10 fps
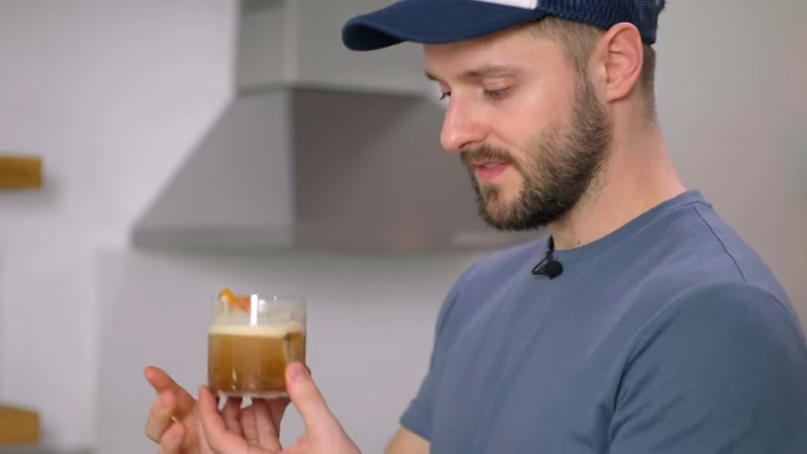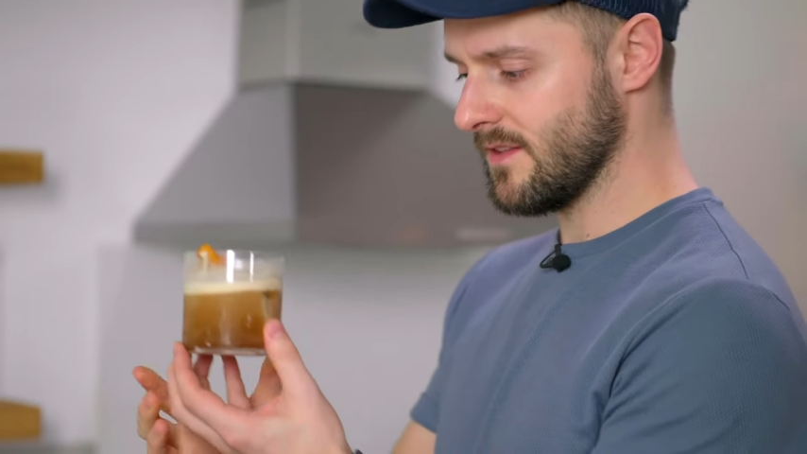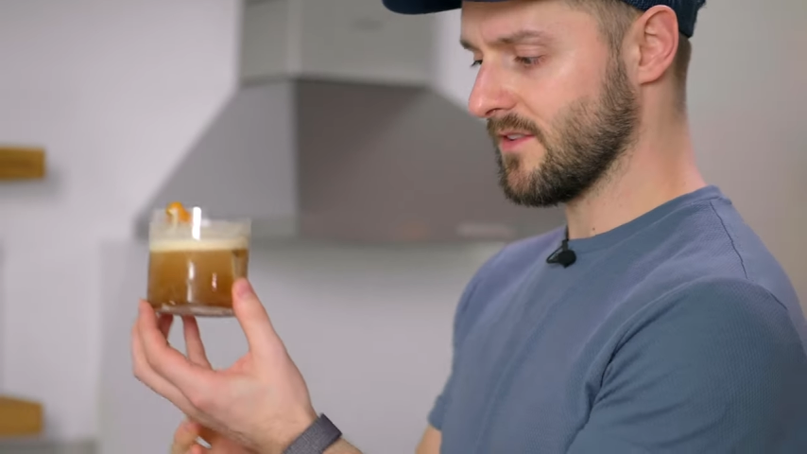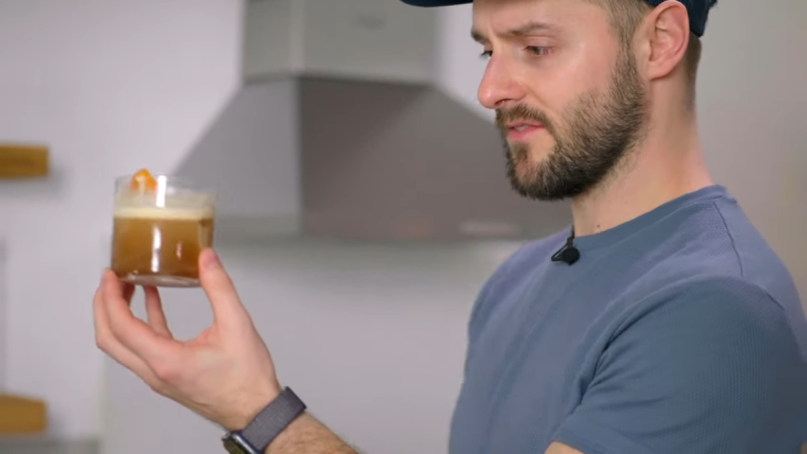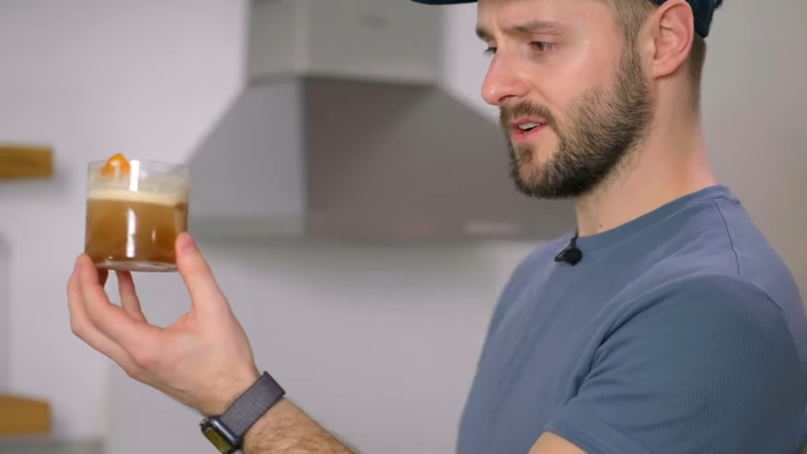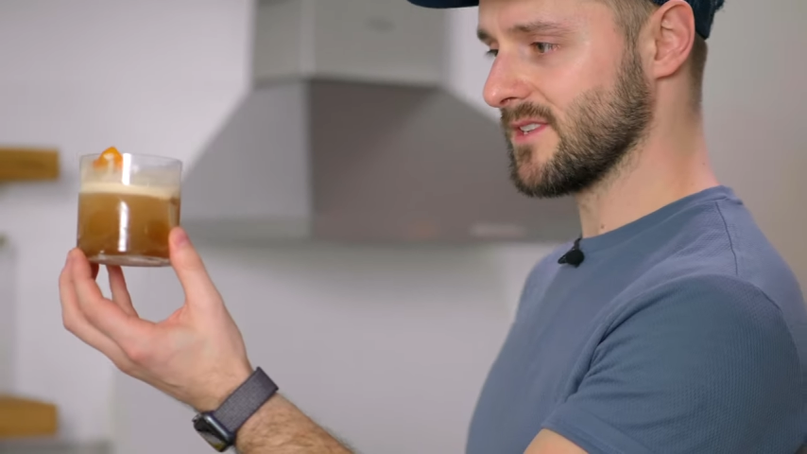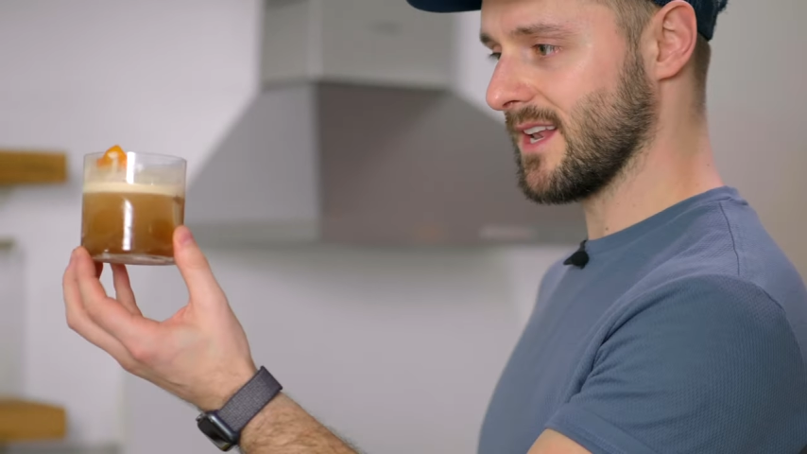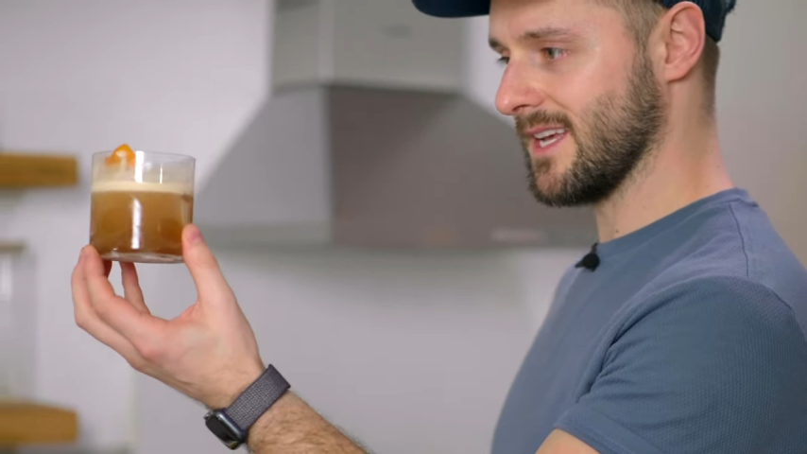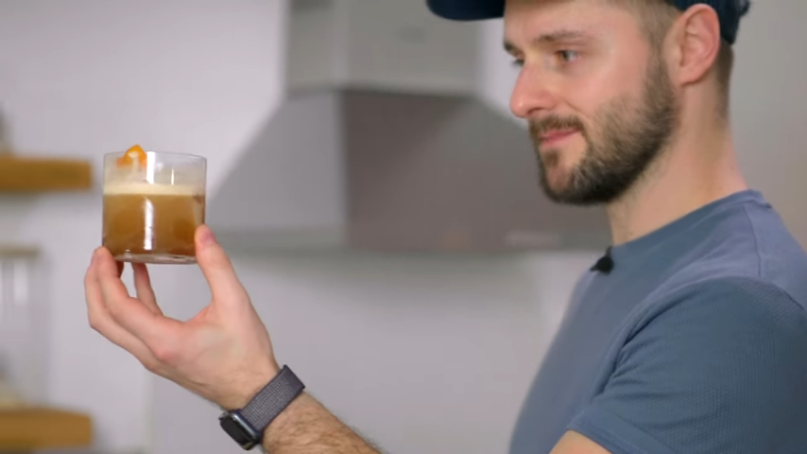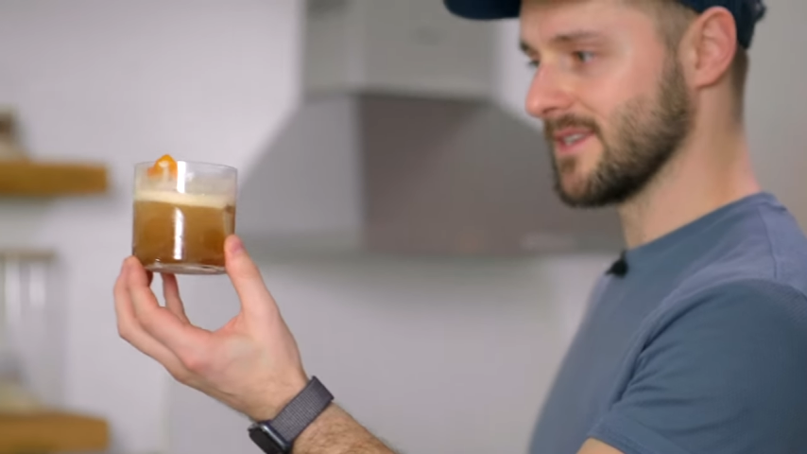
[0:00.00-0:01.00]
The frozen
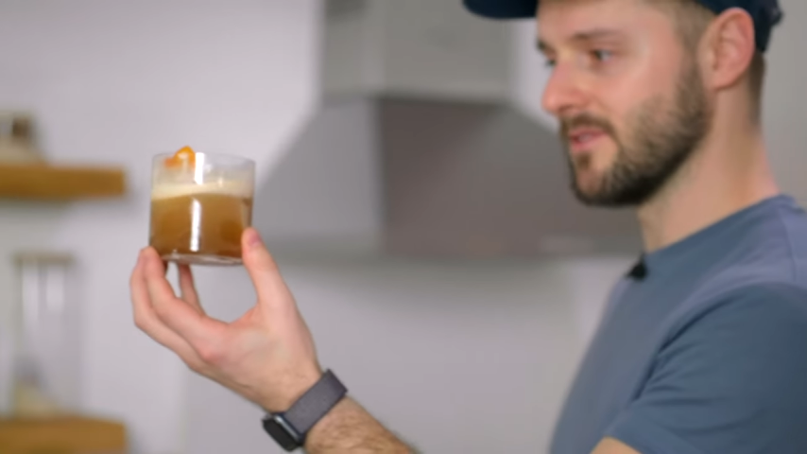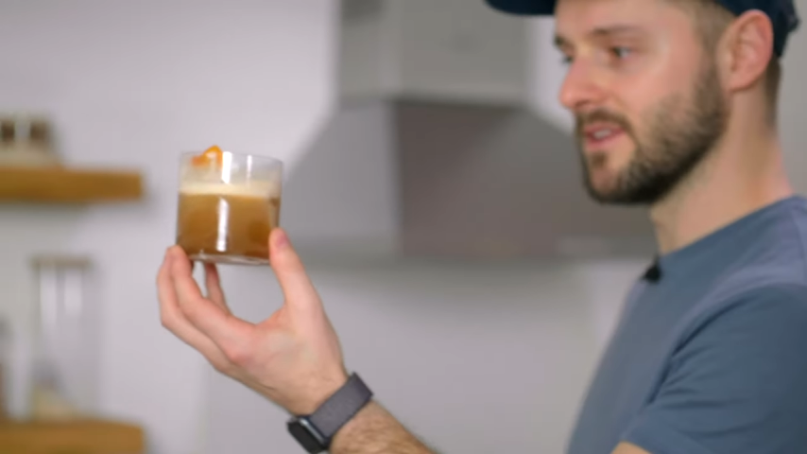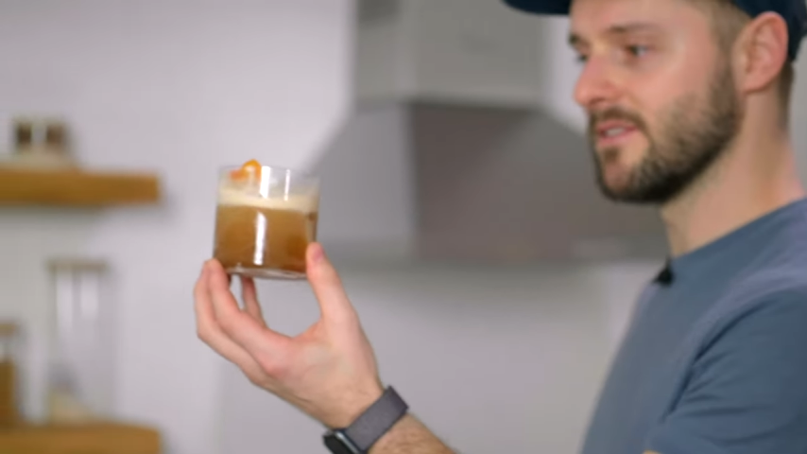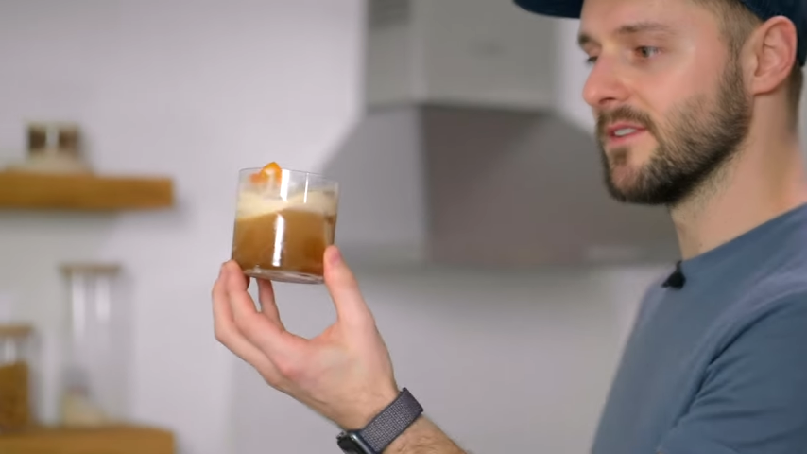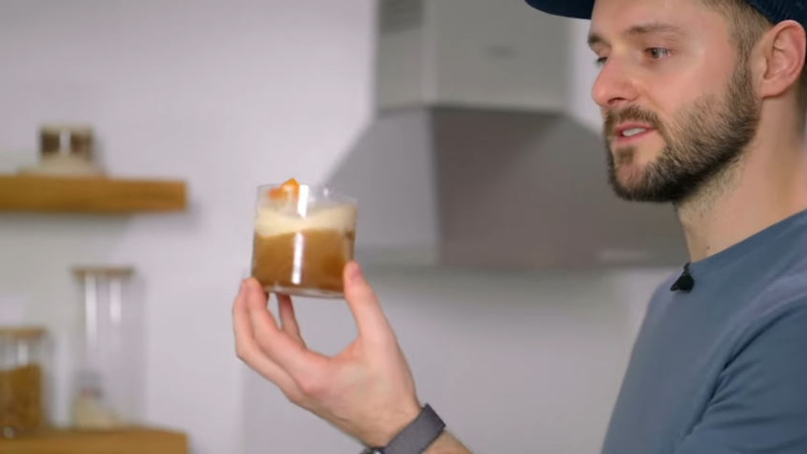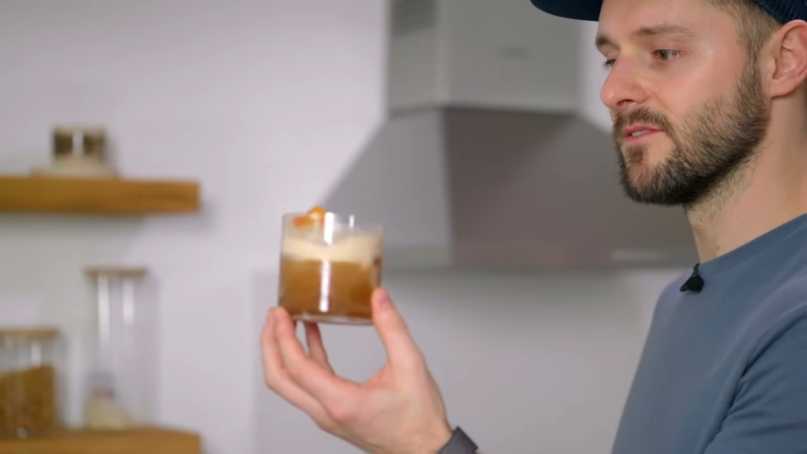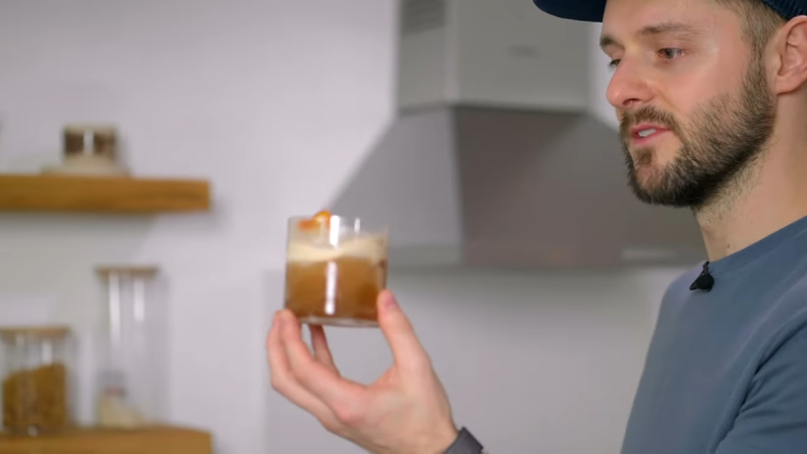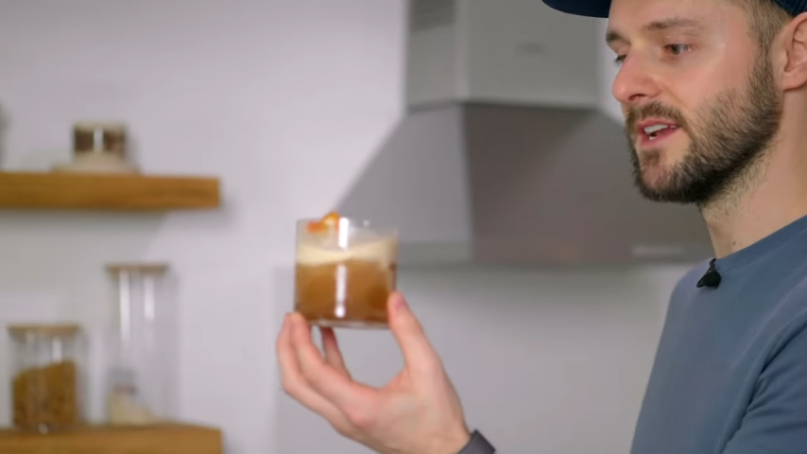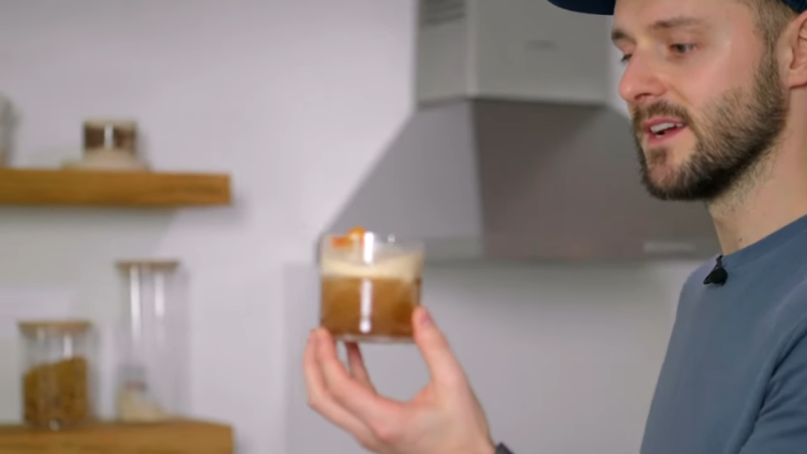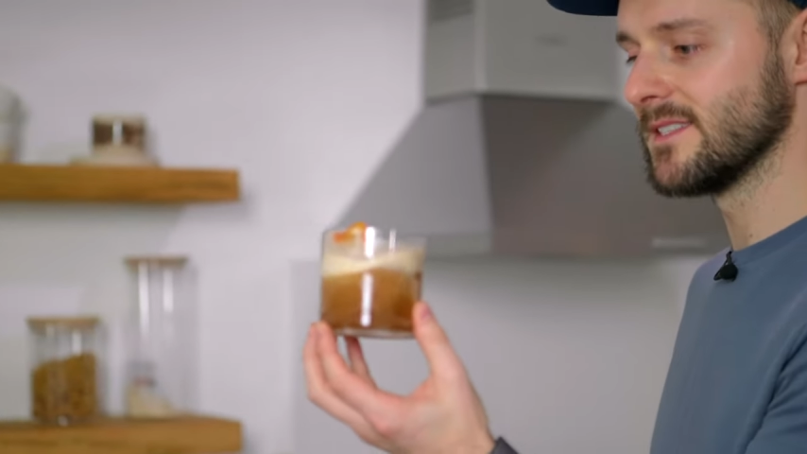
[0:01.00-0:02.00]
glass makes all the difference, the
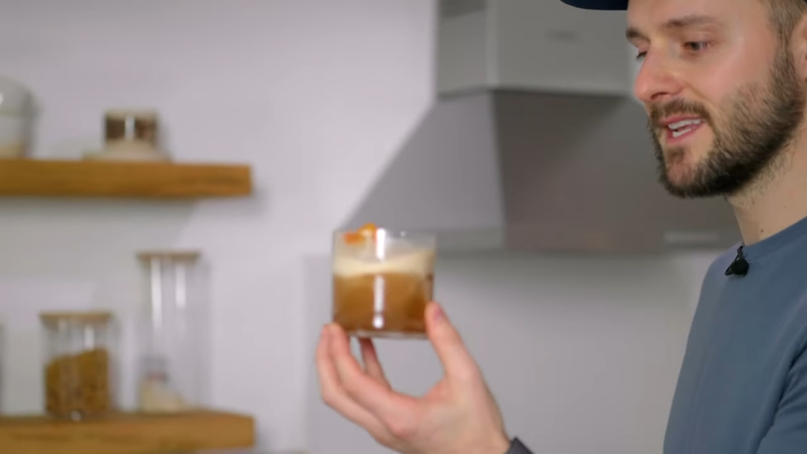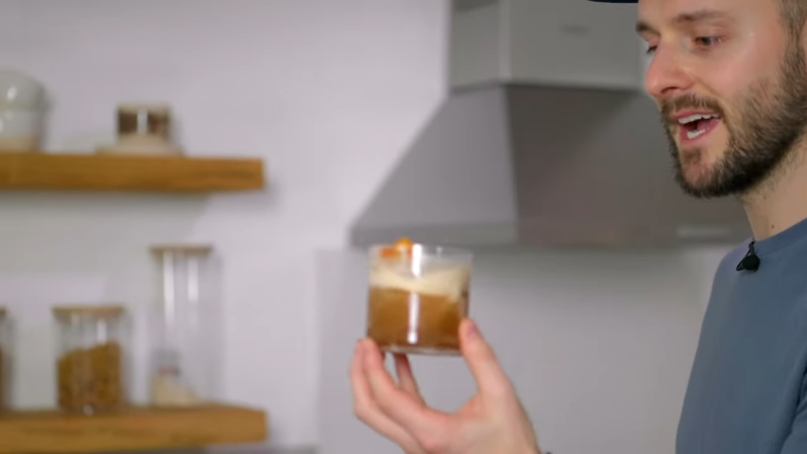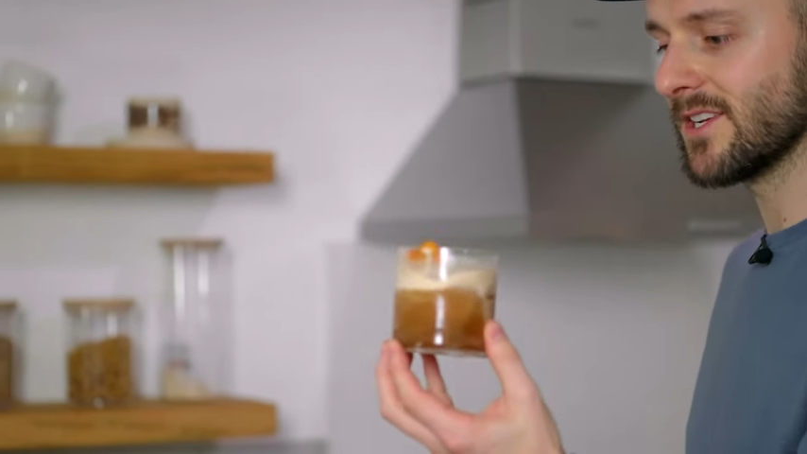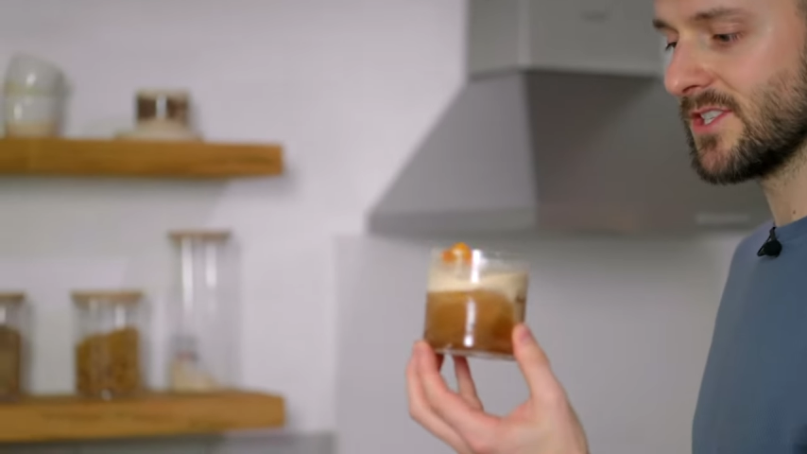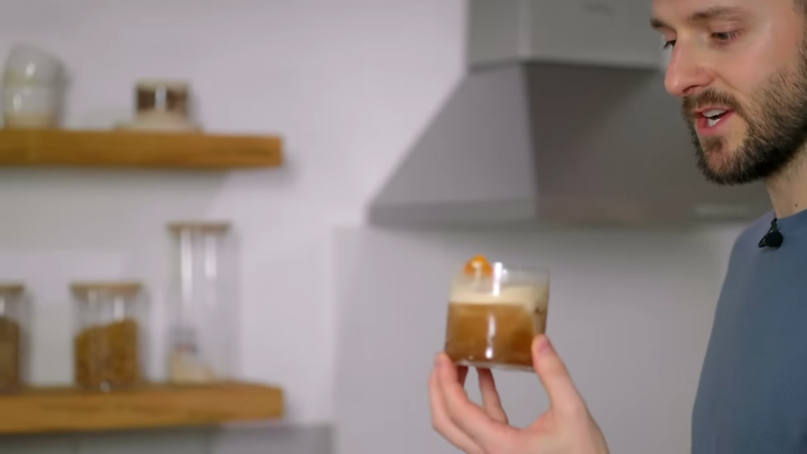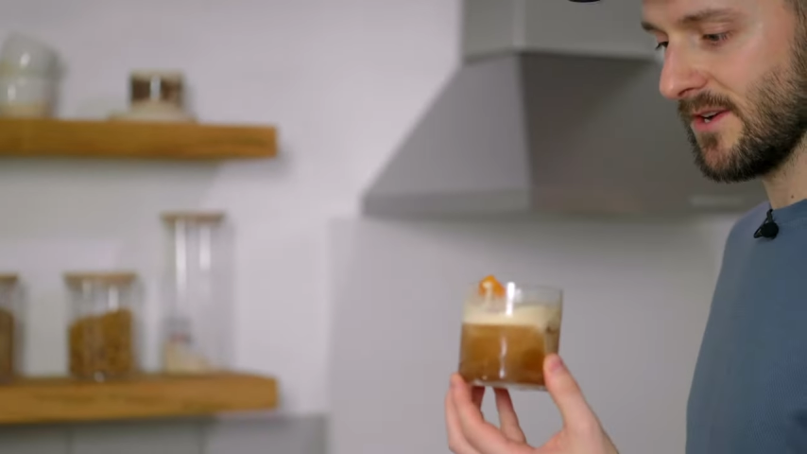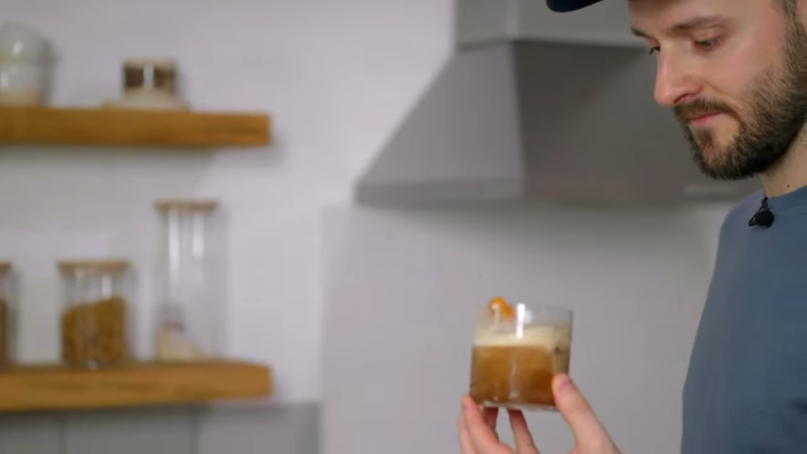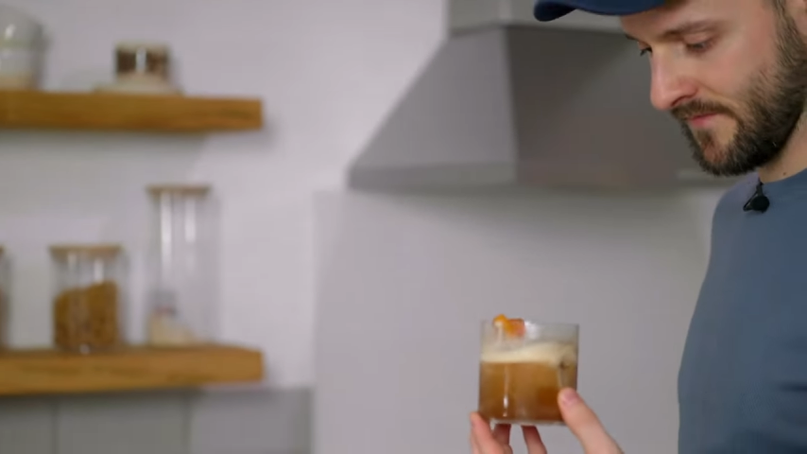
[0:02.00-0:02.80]
really nice texture.